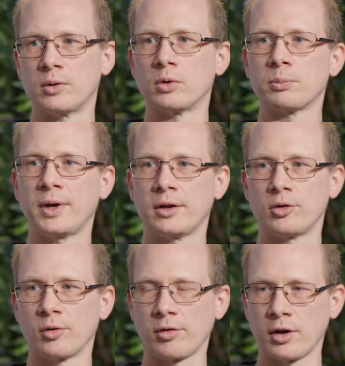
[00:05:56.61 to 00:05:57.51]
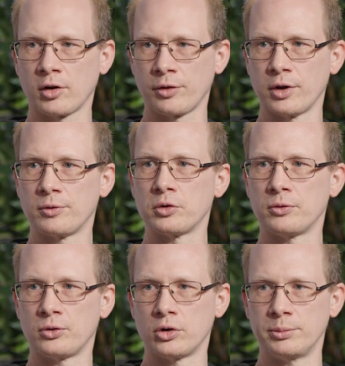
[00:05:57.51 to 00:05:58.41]
what patterns are there for
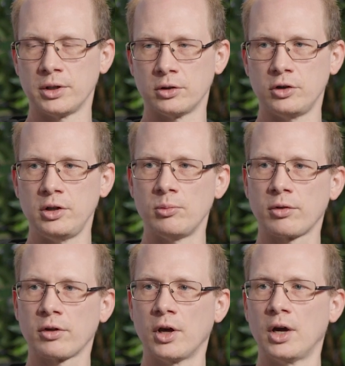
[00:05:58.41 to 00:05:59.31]
forming teams,